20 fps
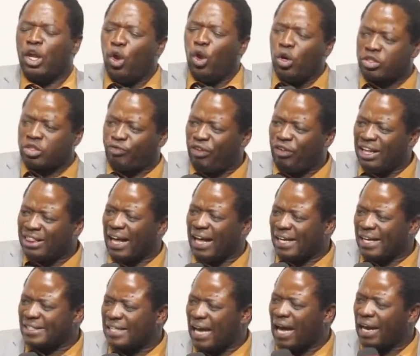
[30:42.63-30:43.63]
loose
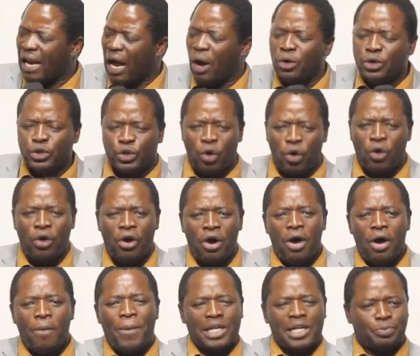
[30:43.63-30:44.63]
feathers around you
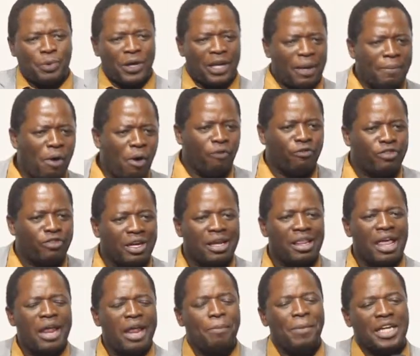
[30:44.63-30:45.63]
must be removed.
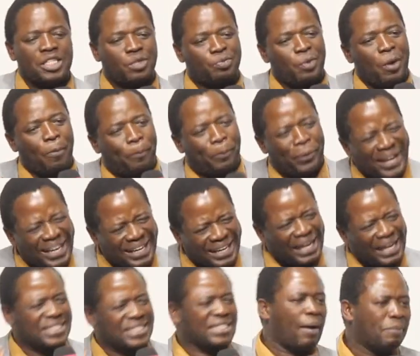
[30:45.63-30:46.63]
It must be
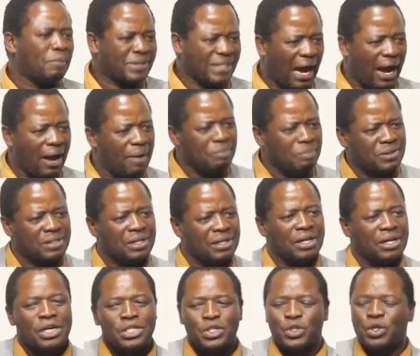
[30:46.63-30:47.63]
pricky sometimes
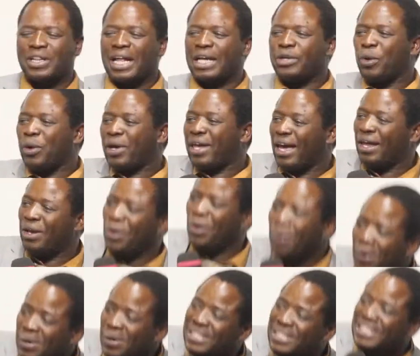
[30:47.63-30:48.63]
so that you can
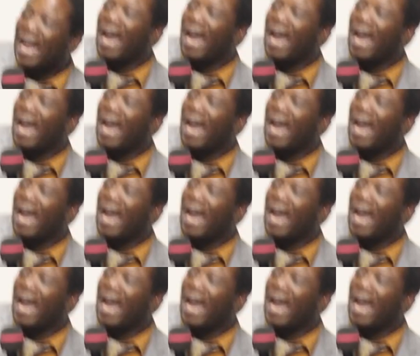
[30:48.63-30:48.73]
launch